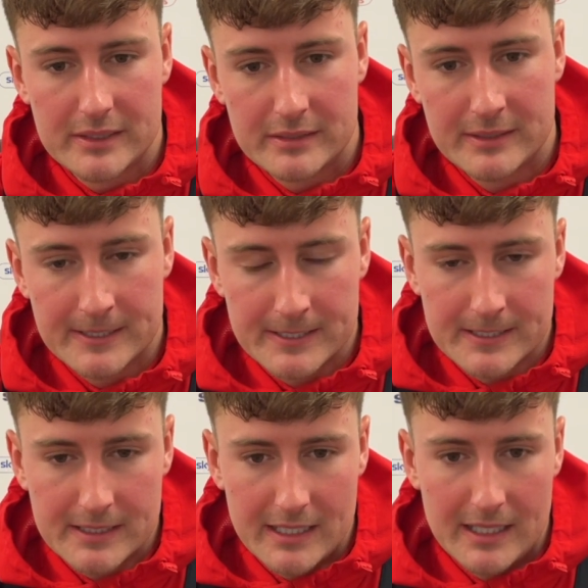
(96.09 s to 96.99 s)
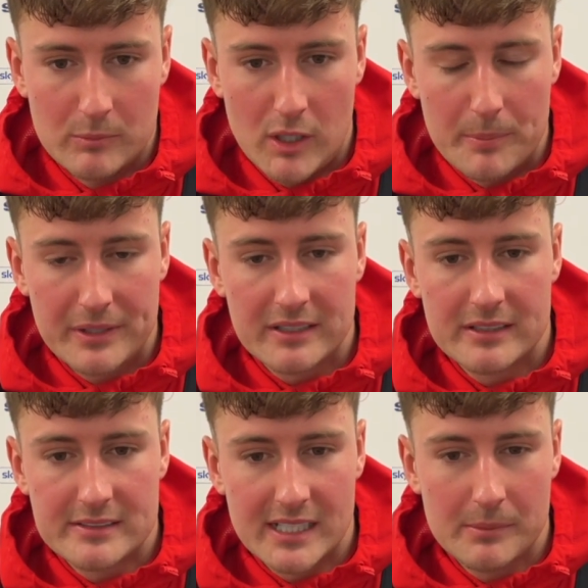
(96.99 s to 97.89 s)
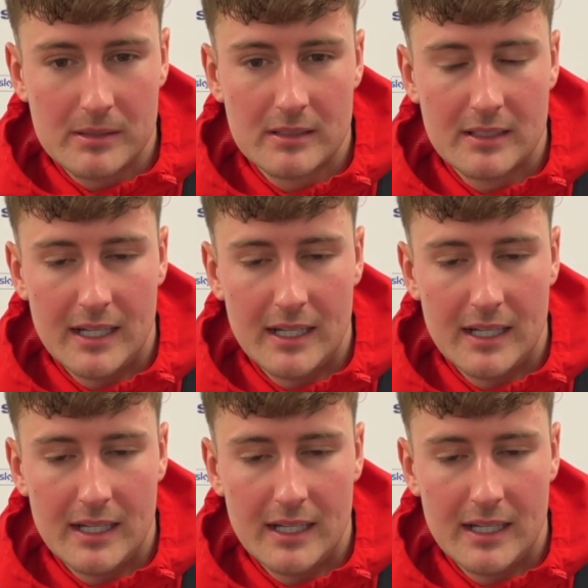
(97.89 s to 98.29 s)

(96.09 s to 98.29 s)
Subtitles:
and what I bring to the table.